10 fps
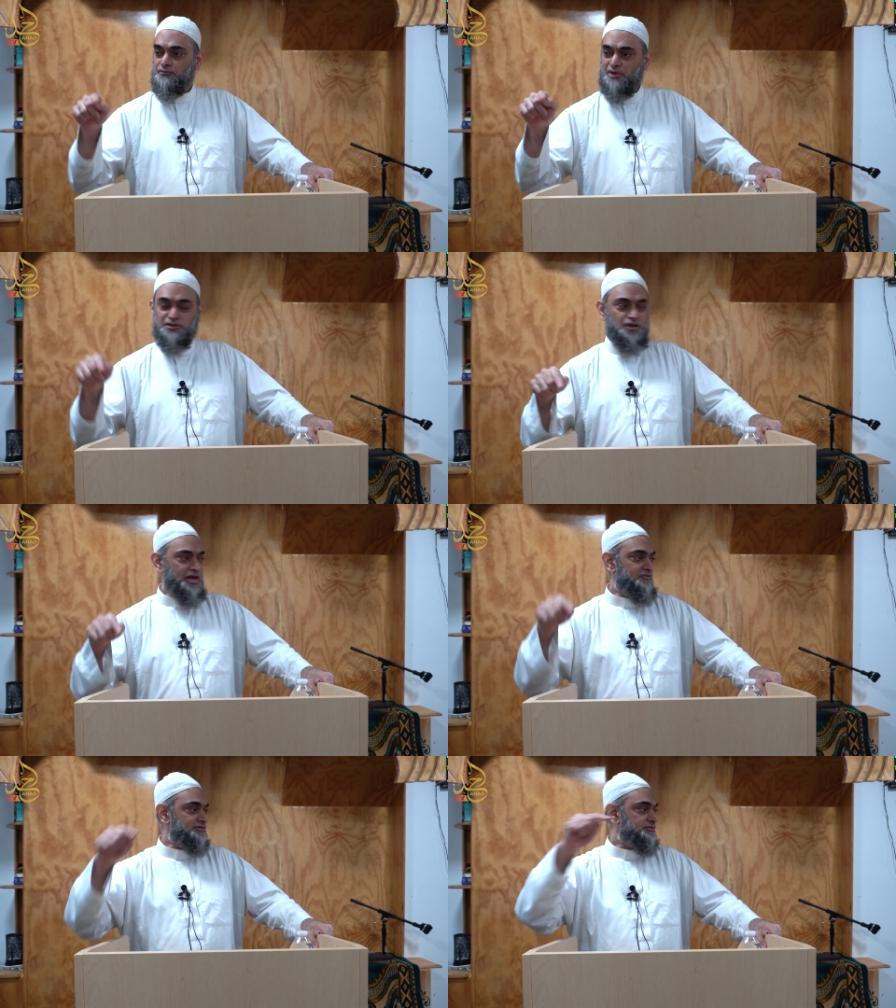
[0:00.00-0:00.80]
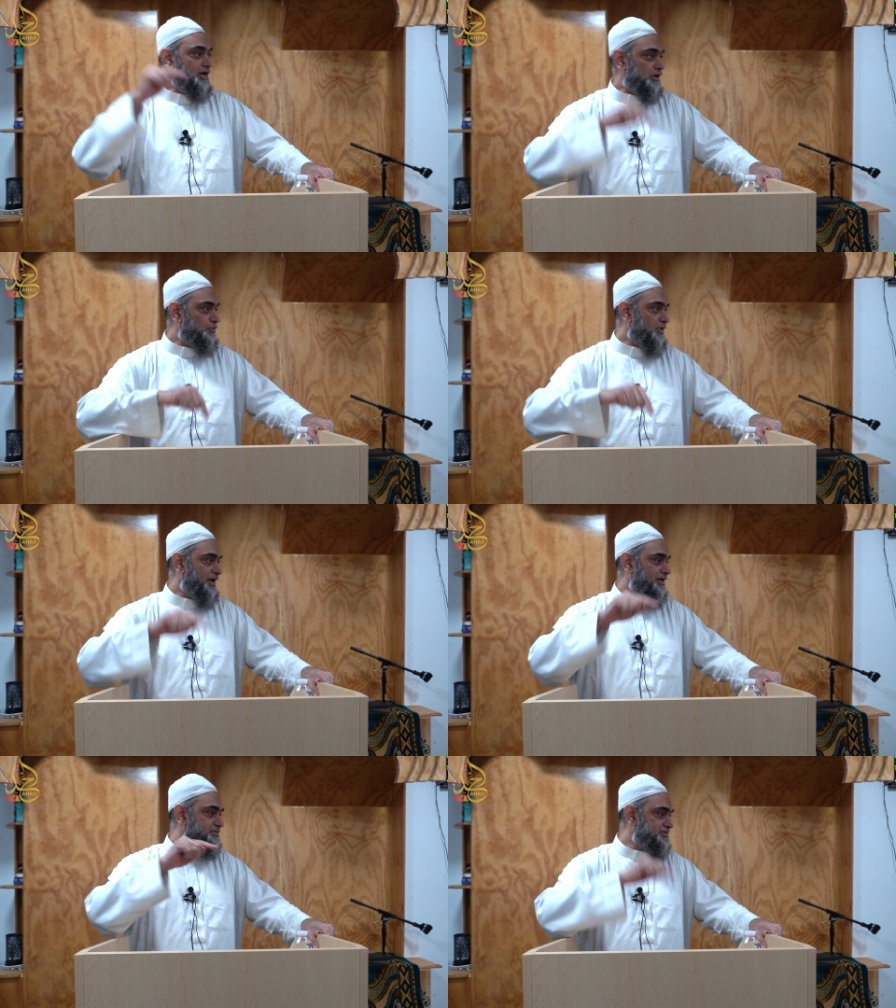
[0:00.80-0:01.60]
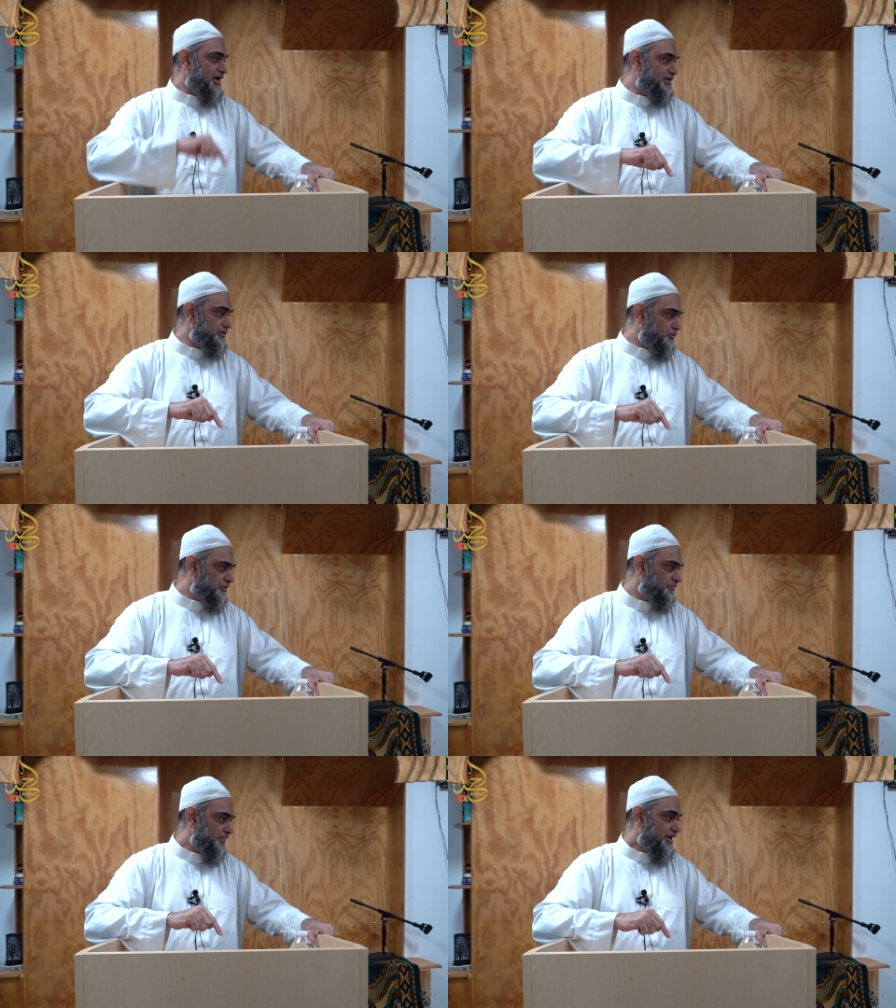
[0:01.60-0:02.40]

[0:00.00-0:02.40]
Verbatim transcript: when you have a taqwa inside you,